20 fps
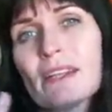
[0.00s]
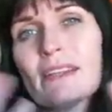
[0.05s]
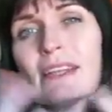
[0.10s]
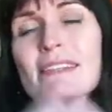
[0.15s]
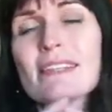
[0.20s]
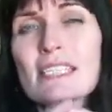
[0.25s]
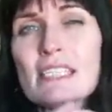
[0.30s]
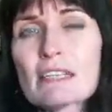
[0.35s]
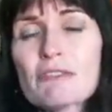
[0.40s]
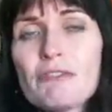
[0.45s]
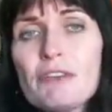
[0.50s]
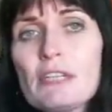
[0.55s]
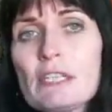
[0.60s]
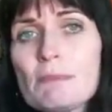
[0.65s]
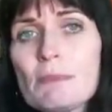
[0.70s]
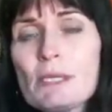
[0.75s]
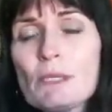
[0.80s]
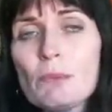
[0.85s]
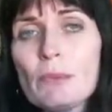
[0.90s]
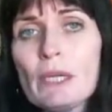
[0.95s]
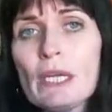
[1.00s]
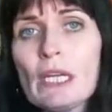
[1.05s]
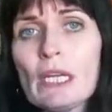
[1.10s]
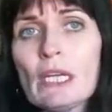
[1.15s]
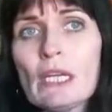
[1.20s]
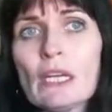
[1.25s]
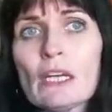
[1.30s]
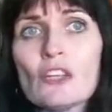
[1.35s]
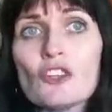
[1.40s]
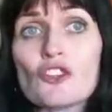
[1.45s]
There's a difference
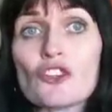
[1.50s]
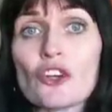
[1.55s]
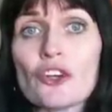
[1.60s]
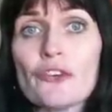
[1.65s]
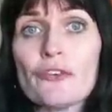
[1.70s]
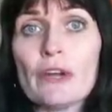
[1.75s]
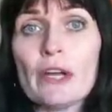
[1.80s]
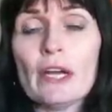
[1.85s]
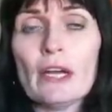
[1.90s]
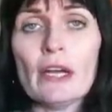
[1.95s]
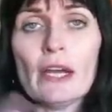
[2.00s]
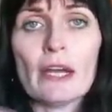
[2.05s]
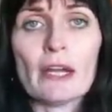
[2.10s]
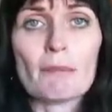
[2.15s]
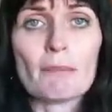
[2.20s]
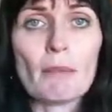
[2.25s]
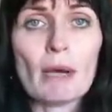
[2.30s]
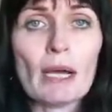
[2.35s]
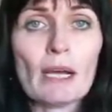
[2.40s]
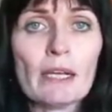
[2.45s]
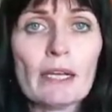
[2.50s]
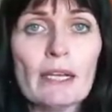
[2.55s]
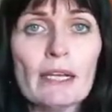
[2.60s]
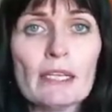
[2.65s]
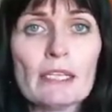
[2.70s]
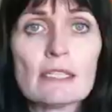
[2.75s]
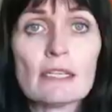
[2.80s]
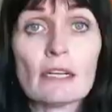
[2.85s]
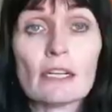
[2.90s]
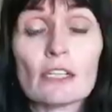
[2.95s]
between genre and
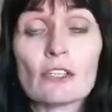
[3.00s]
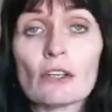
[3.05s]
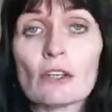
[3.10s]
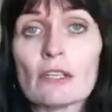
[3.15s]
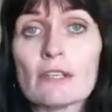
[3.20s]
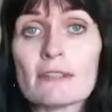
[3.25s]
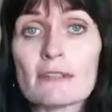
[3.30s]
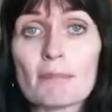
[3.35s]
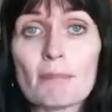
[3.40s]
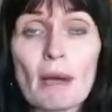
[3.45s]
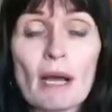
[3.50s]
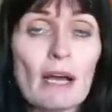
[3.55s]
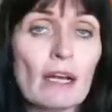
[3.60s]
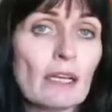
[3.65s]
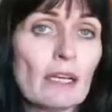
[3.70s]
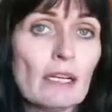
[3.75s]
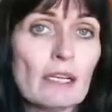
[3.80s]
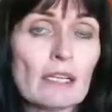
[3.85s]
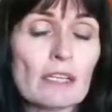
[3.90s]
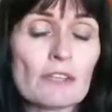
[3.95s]
market. Young adult is a market.